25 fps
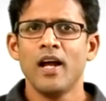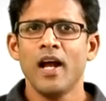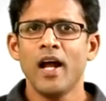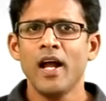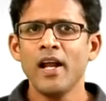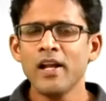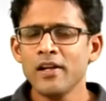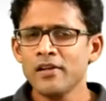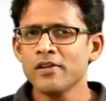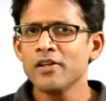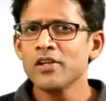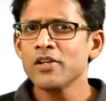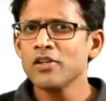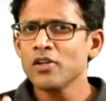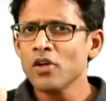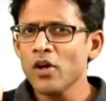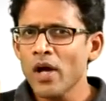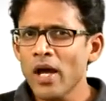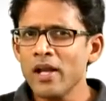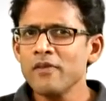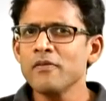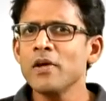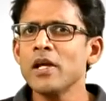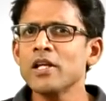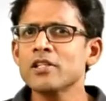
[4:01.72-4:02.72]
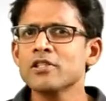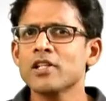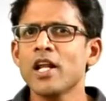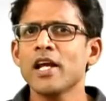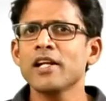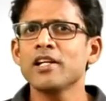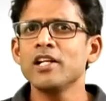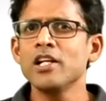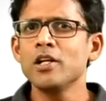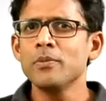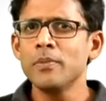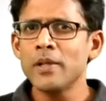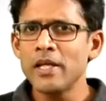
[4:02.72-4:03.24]
And your envy is
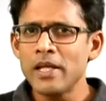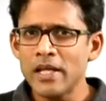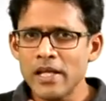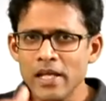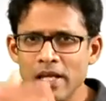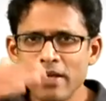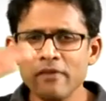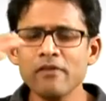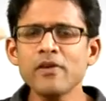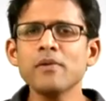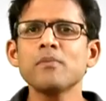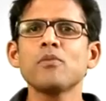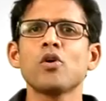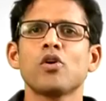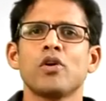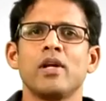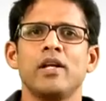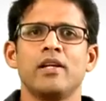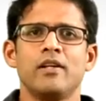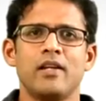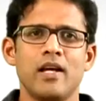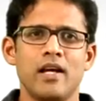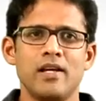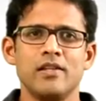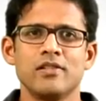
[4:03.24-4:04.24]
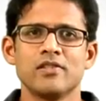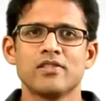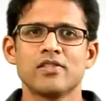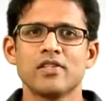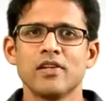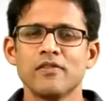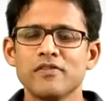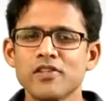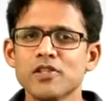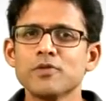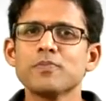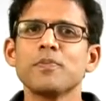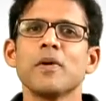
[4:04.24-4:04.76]
likely to be even more intense
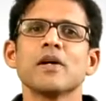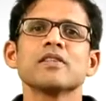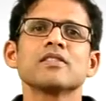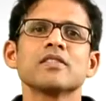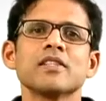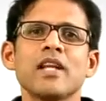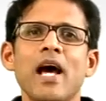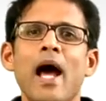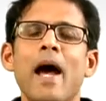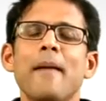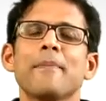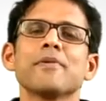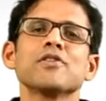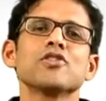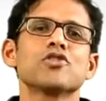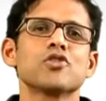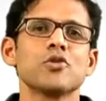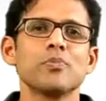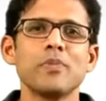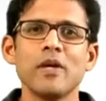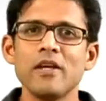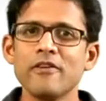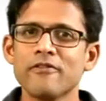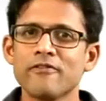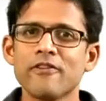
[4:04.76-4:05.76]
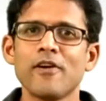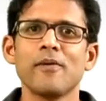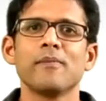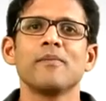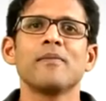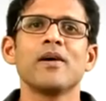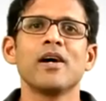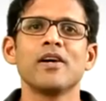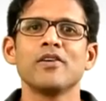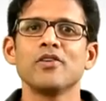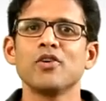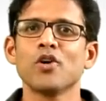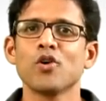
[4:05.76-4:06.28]
if this person happens to be
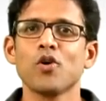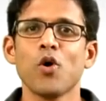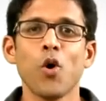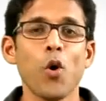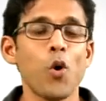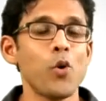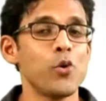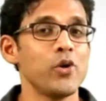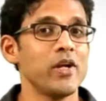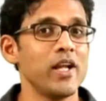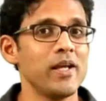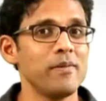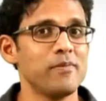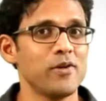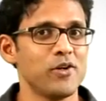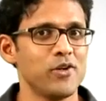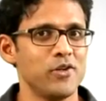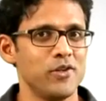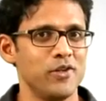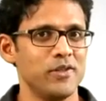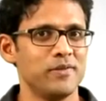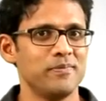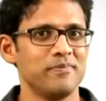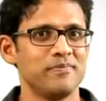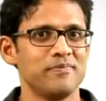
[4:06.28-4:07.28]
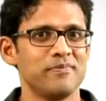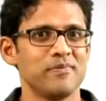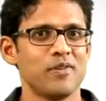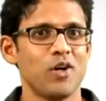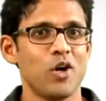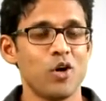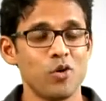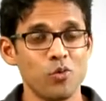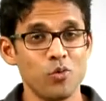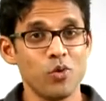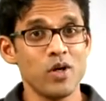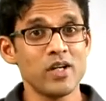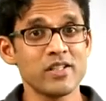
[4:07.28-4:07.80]
from your own neighborhood,
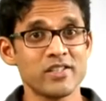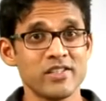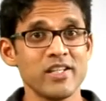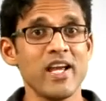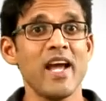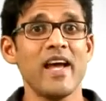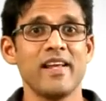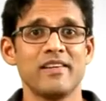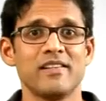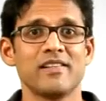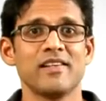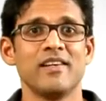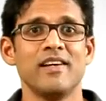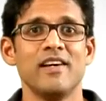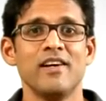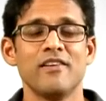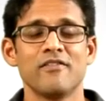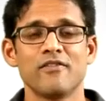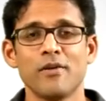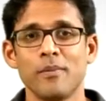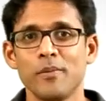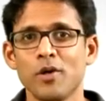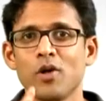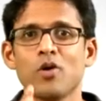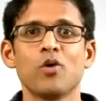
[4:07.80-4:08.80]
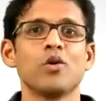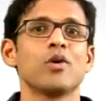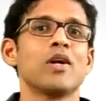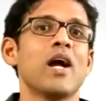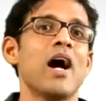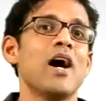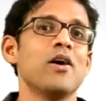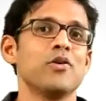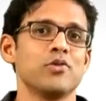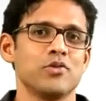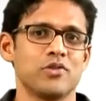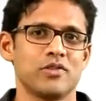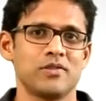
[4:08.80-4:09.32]
or worse yet, from your own
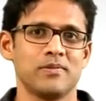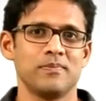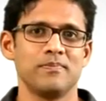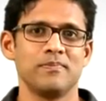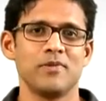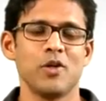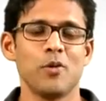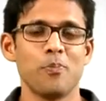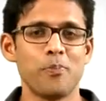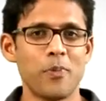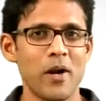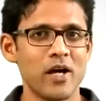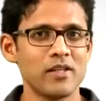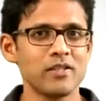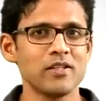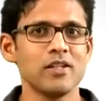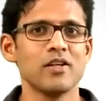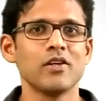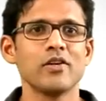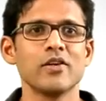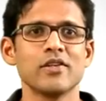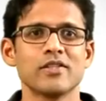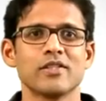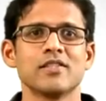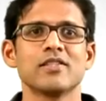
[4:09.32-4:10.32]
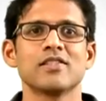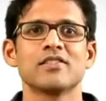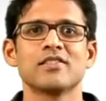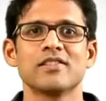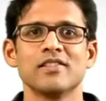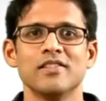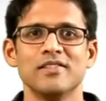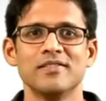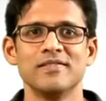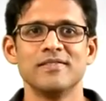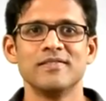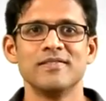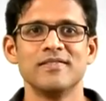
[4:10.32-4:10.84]
house, your brother or your
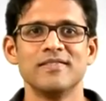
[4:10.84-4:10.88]
sister.